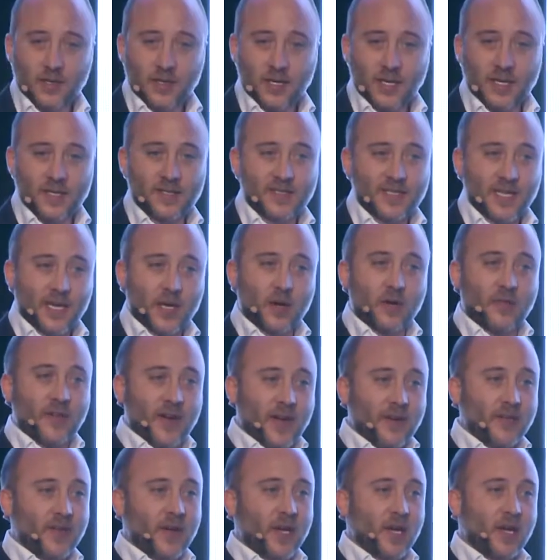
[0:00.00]
Instead of
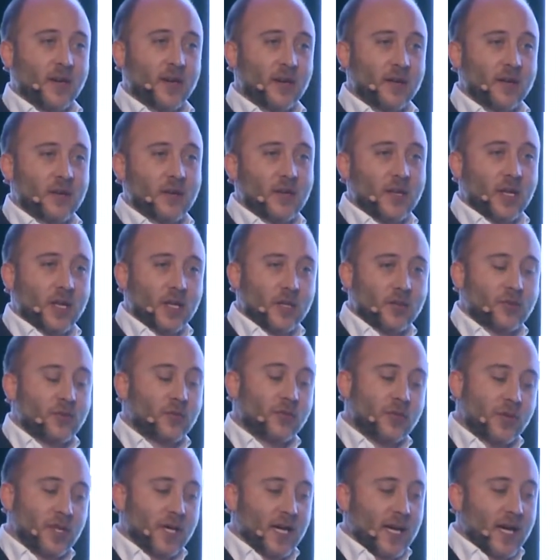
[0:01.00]
having
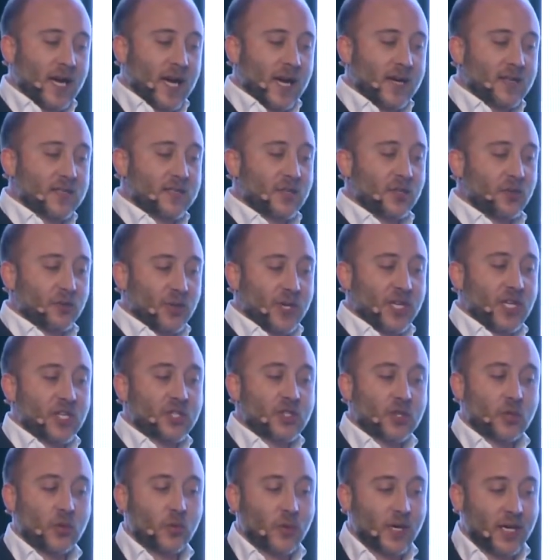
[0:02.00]
a cast the
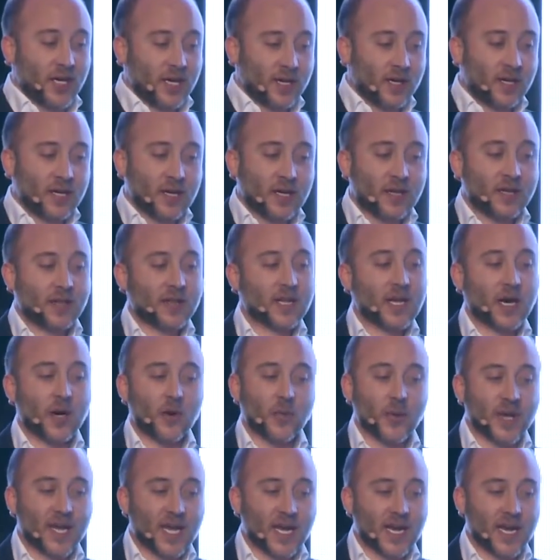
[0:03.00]
traditional way, now
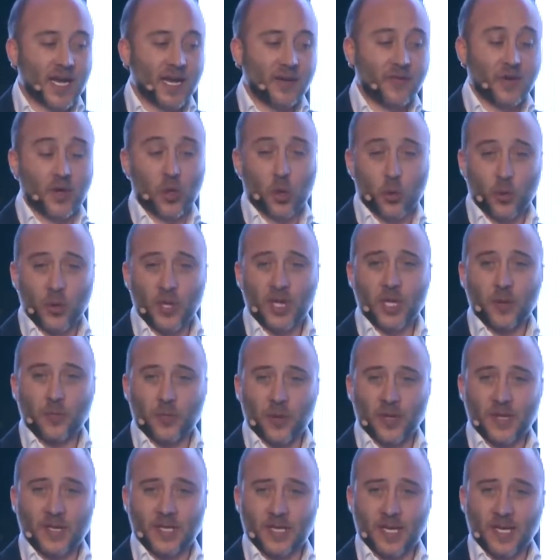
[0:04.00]
we can have a 3D
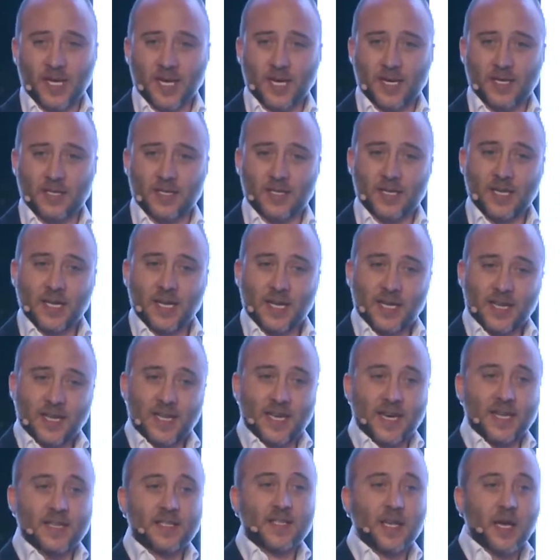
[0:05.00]
printed cast
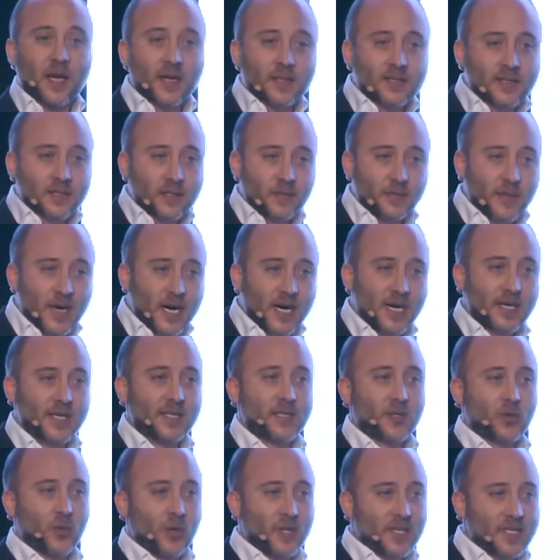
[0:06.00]
that is
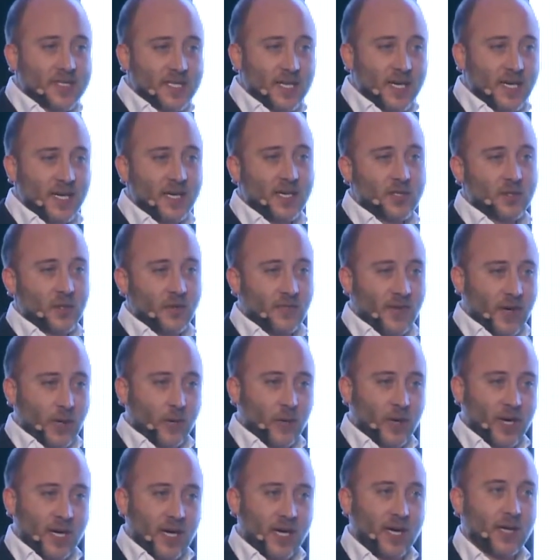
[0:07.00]
customized to the size of
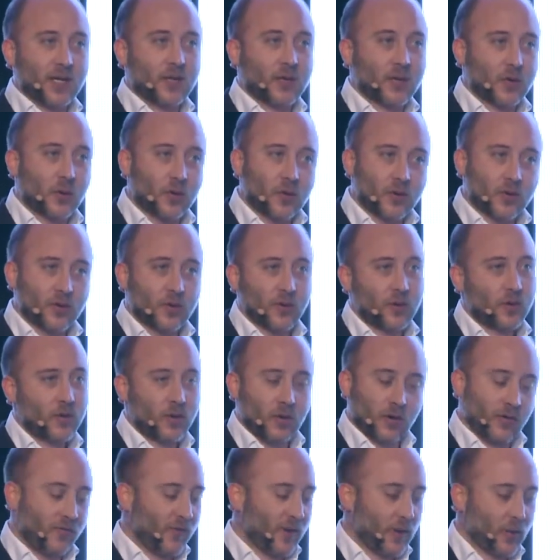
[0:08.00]
our hand or
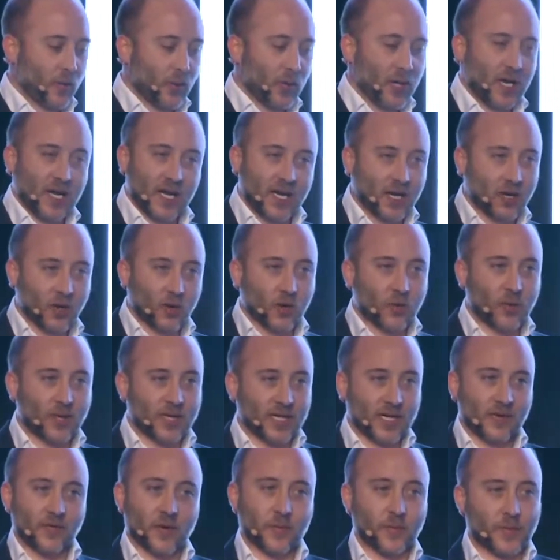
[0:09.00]
of our leg or
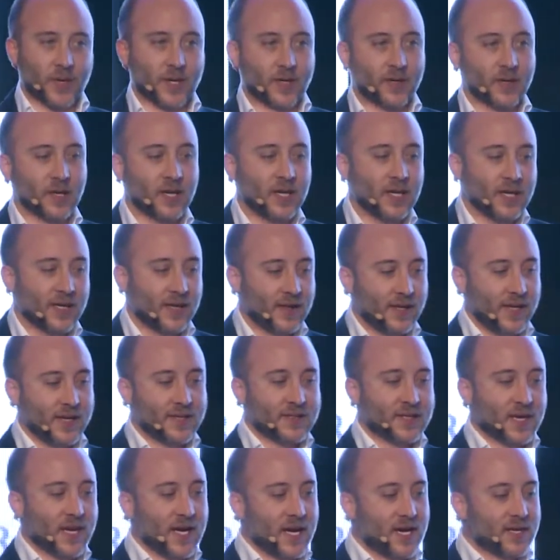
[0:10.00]
whatever part needs
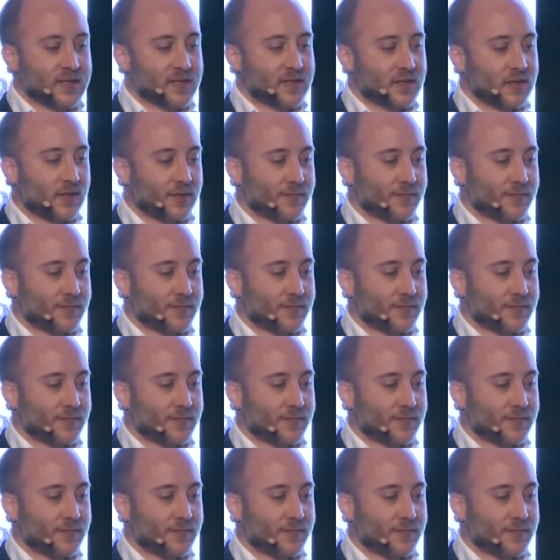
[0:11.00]
a cast.